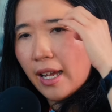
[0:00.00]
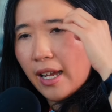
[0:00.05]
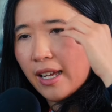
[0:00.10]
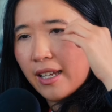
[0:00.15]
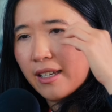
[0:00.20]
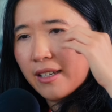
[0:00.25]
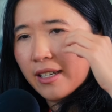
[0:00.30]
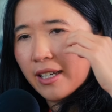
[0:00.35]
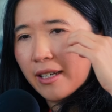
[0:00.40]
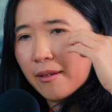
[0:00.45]

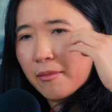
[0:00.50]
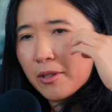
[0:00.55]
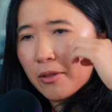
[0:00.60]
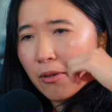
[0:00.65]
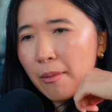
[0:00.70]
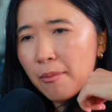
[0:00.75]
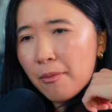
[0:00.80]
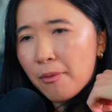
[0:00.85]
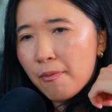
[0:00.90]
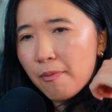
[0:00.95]
and
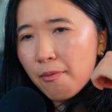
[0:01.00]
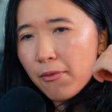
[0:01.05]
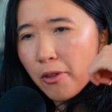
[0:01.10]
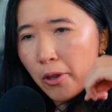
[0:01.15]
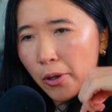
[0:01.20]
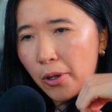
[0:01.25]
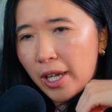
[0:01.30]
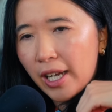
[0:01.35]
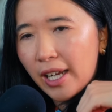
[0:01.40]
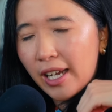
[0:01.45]
so I'm
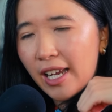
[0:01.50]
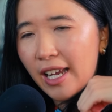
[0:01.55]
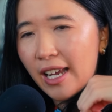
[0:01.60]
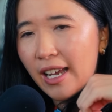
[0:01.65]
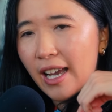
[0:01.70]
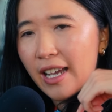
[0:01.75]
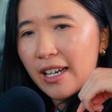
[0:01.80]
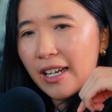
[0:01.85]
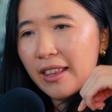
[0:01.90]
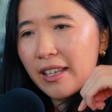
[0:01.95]
30,
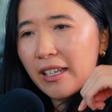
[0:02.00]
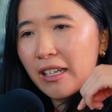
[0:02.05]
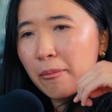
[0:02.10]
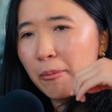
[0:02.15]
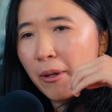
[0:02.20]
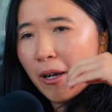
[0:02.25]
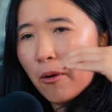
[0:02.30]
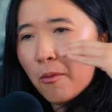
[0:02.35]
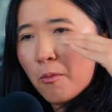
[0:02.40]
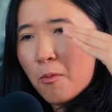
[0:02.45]
and I think
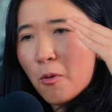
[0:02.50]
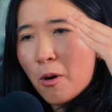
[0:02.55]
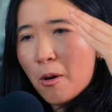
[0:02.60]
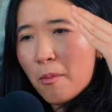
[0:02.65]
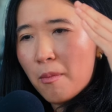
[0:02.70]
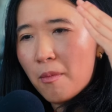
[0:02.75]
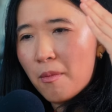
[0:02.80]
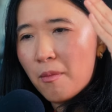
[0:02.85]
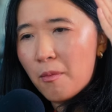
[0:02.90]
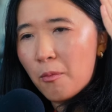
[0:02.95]
about
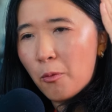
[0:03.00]
what